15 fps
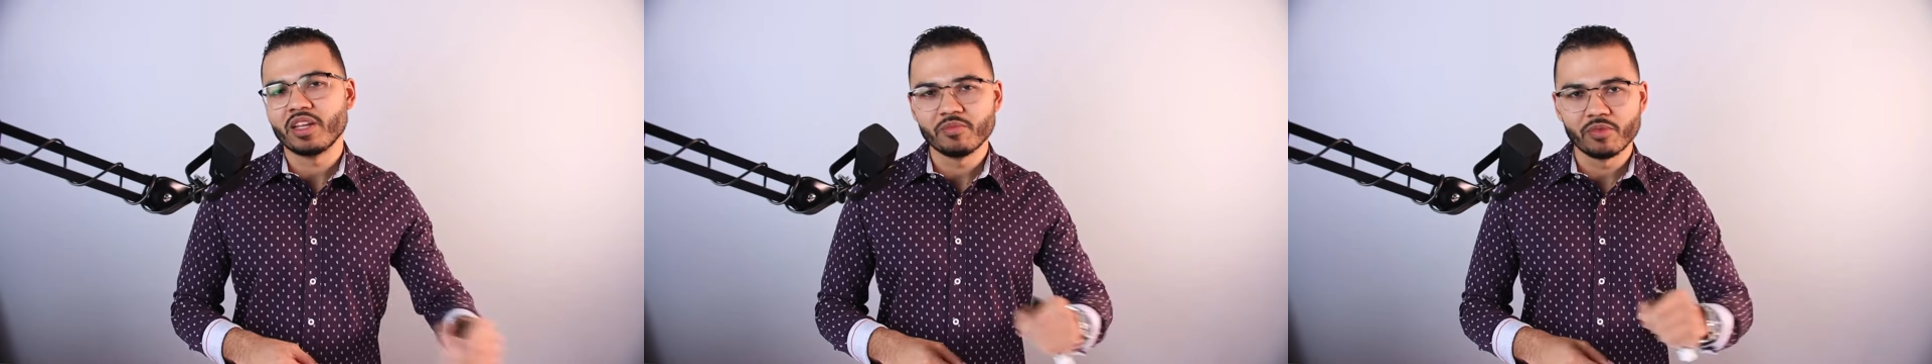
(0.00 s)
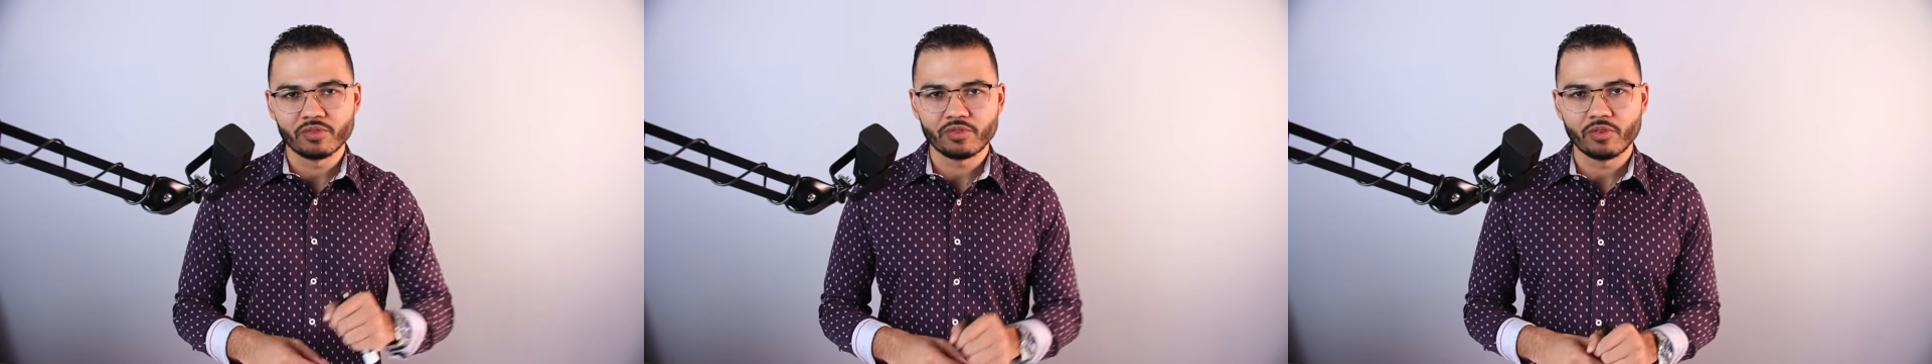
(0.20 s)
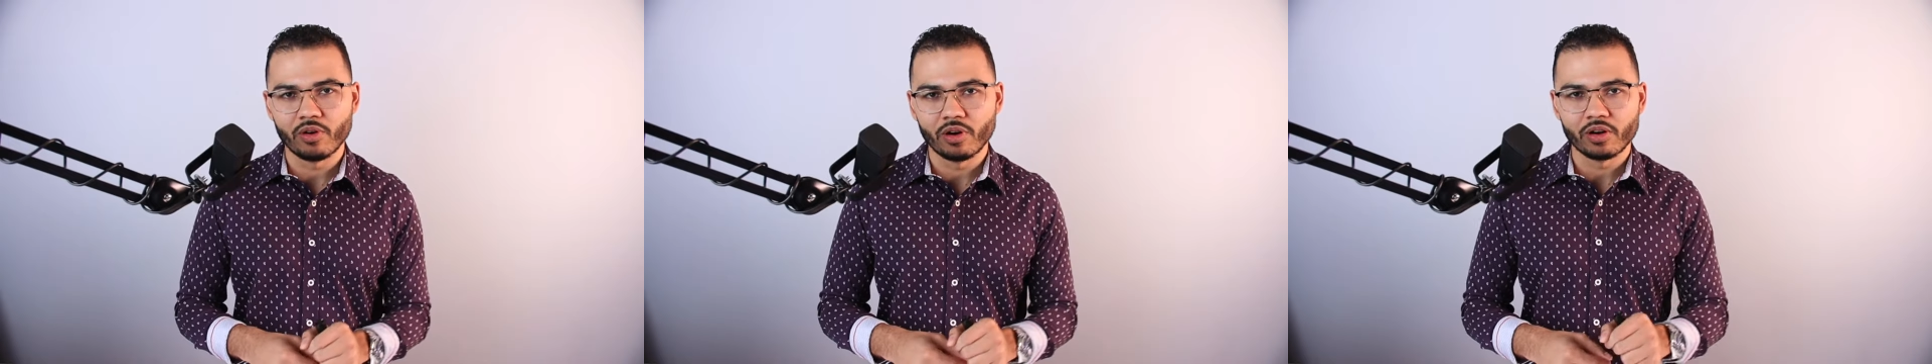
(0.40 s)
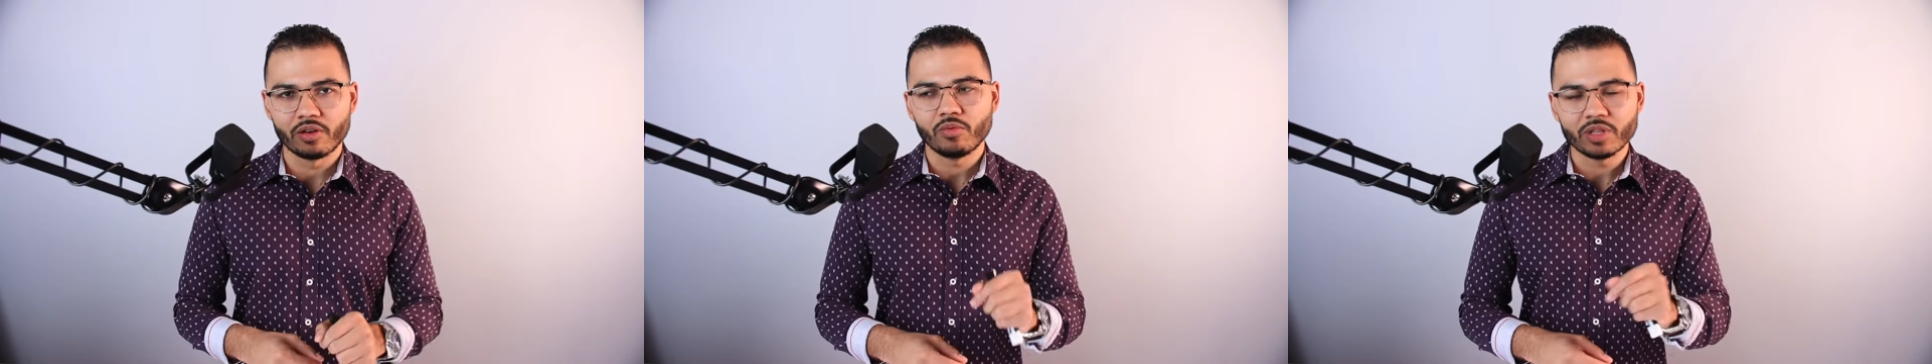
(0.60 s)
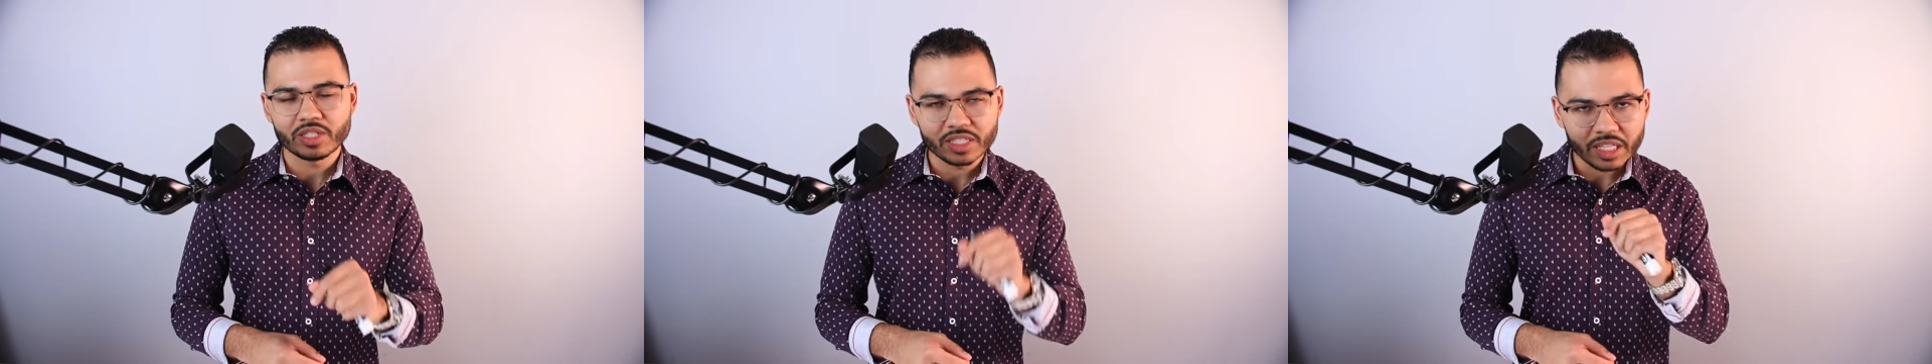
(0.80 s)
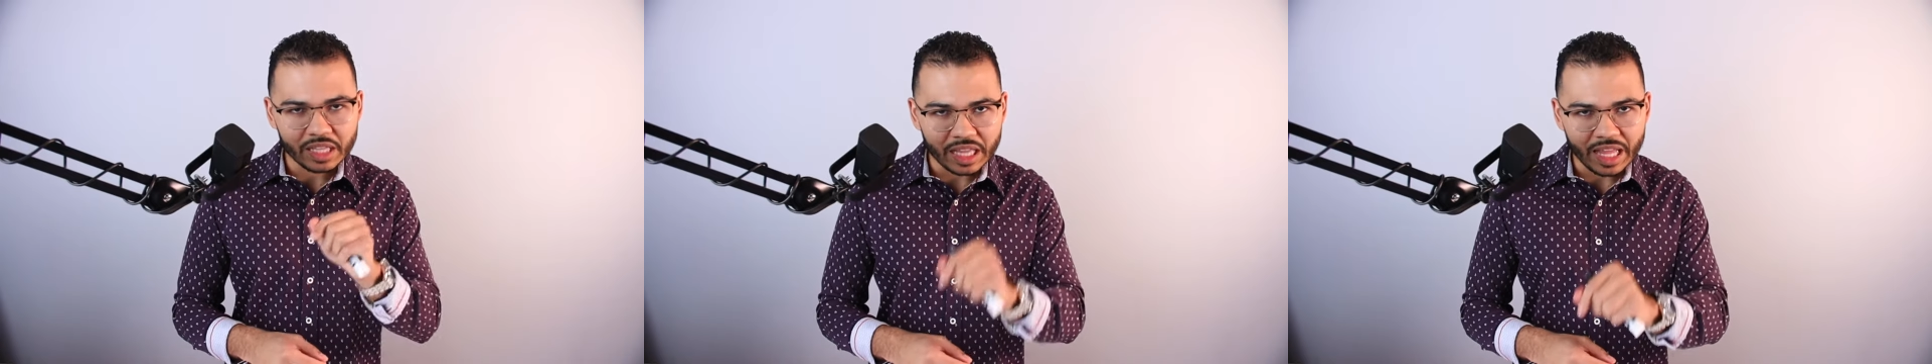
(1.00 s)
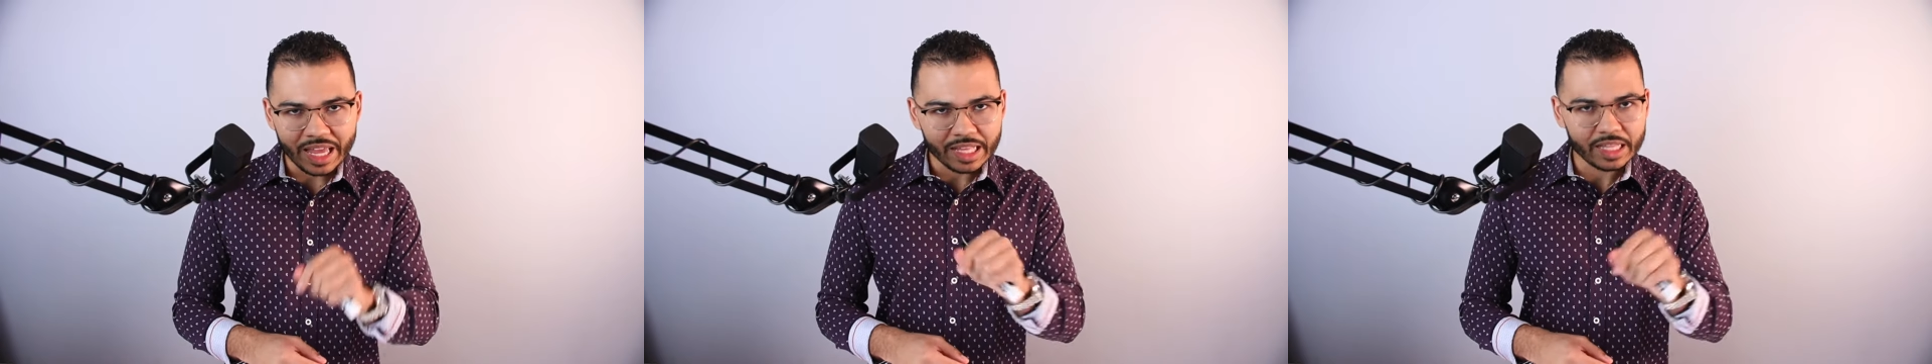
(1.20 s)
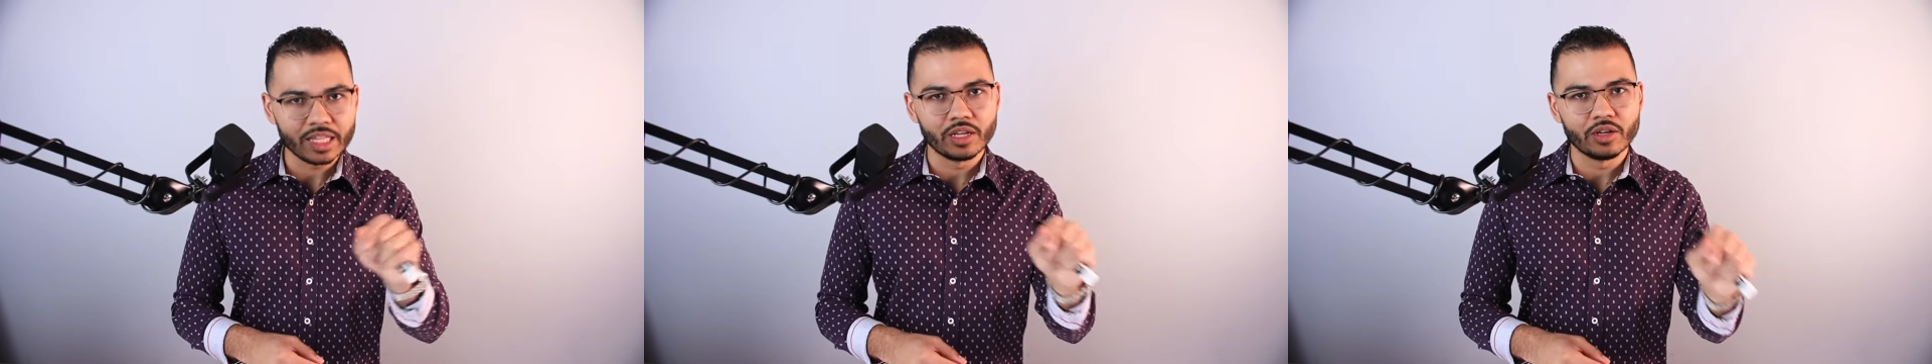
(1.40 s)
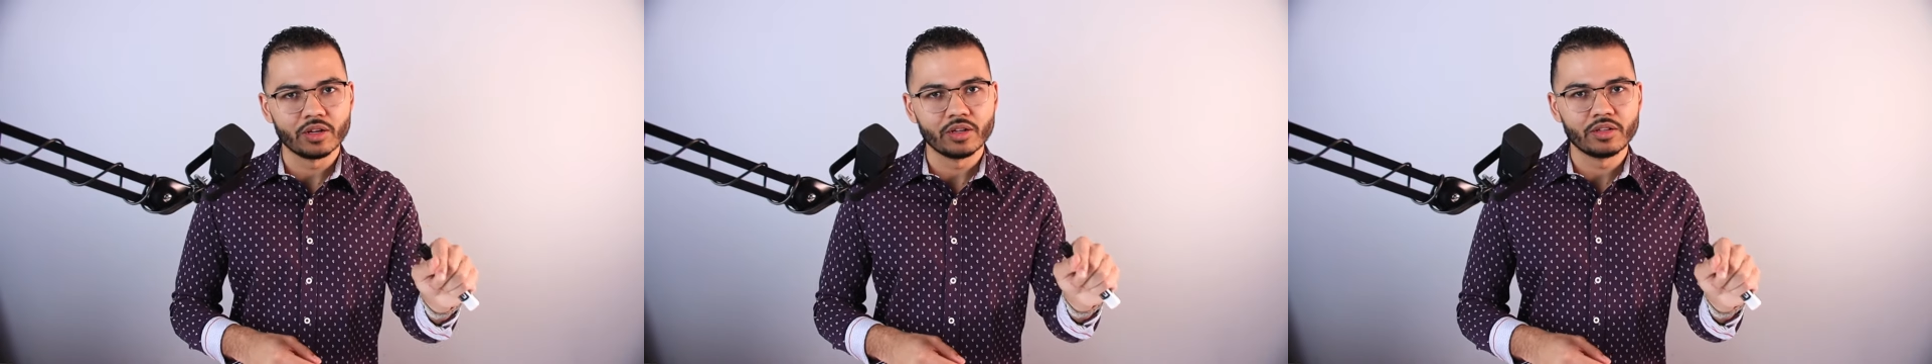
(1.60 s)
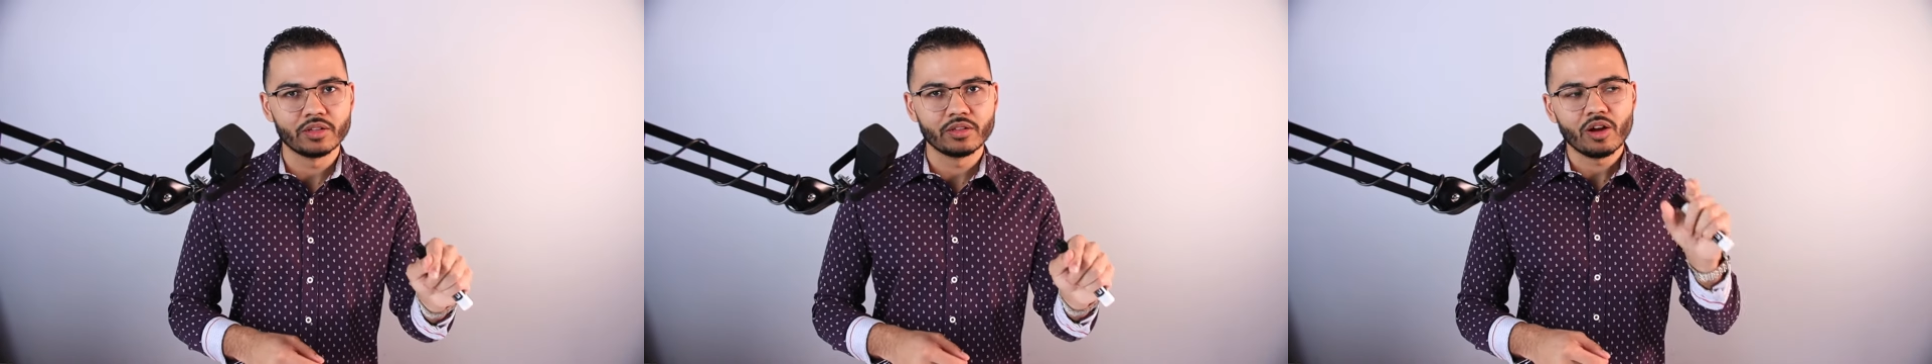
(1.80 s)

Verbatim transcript: before, what's the likelihood?